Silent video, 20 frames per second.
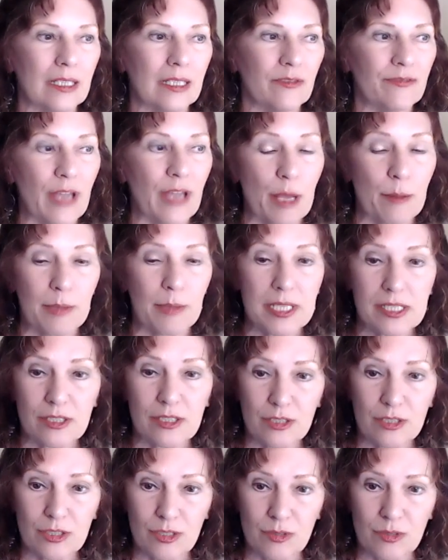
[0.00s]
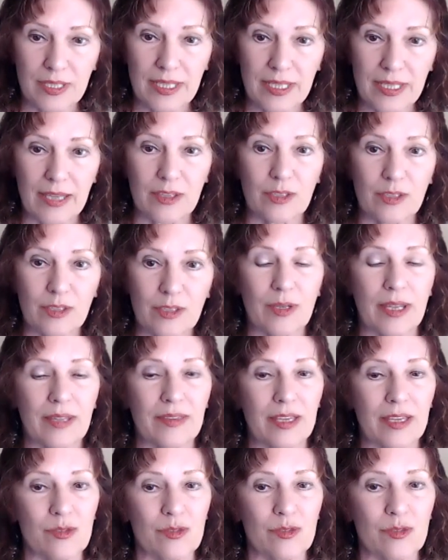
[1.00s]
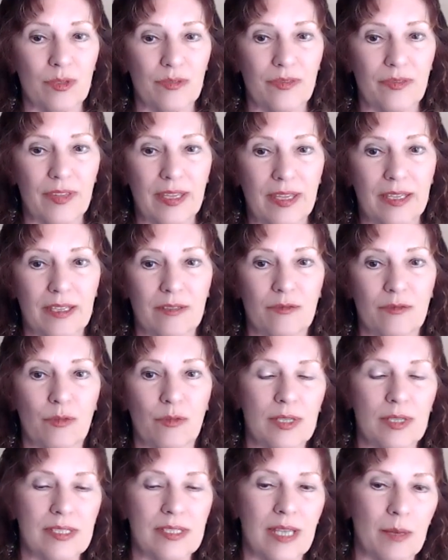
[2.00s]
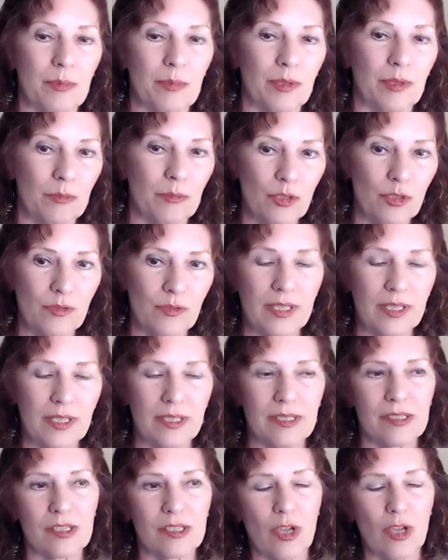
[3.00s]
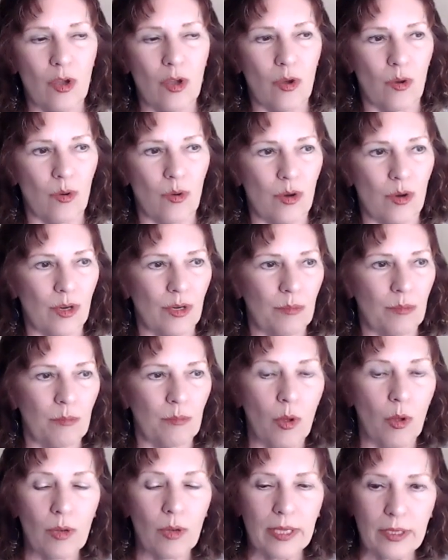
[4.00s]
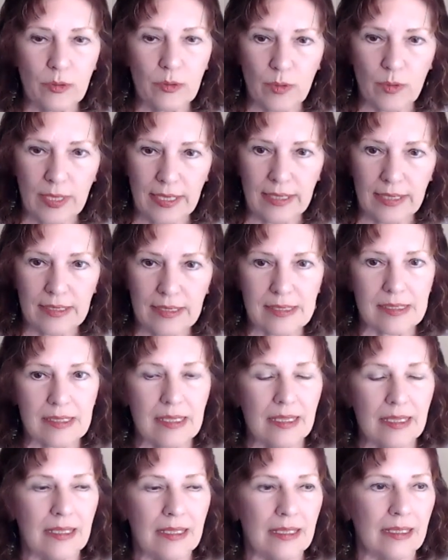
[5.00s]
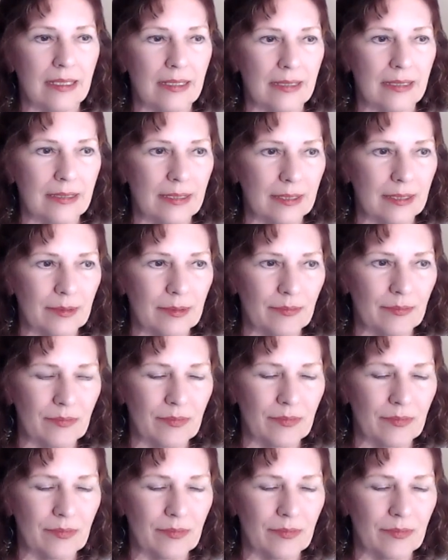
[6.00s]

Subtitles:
families could do together and that sort of thing, for example, movies or bowling rinks, there are